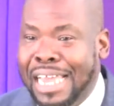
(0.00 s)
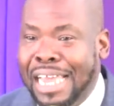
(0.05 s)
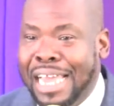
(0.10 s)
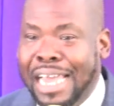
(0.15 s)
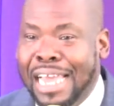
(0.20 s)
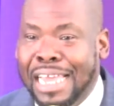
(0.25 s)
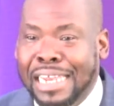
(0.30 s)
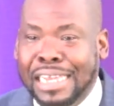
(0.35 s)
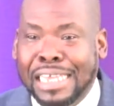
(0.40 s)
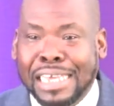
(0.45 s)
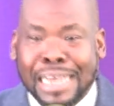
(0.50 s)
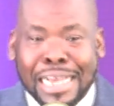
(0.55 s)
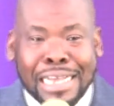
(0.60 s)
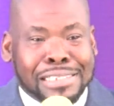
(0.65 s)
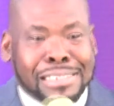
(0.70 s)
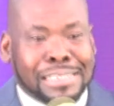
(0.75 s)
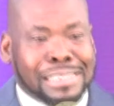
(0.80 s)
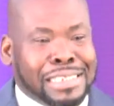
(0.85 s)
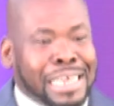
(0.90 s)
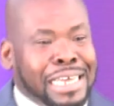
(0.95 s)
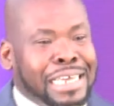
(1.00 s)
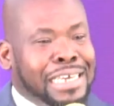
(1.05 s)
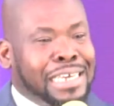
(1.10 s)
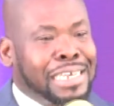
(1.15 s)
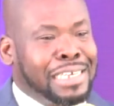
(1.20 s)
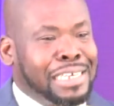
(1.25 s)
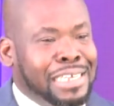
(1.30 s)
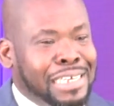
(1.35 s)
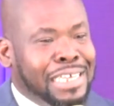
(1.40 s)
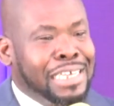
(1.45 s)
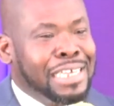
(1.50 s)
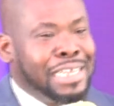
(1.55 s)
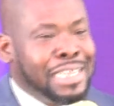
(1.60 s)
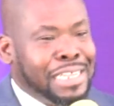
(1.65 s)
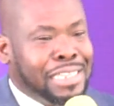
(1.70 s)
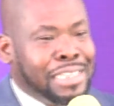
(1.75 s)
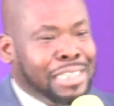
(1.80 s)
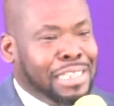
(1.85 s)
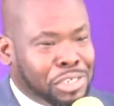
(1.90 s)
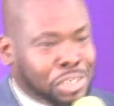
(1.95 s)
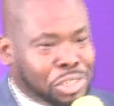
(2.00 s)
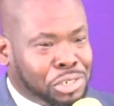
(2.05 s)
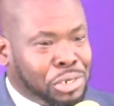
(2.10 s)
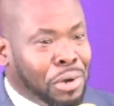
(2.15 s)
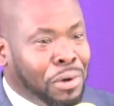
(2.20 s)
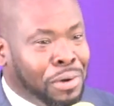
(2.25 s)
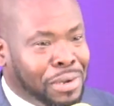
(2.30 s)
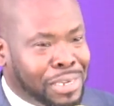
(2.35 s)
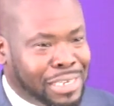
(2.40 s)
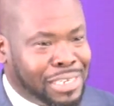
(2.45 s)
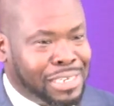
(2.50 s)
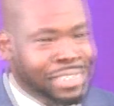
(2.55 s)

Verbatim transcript: and he can take the shock.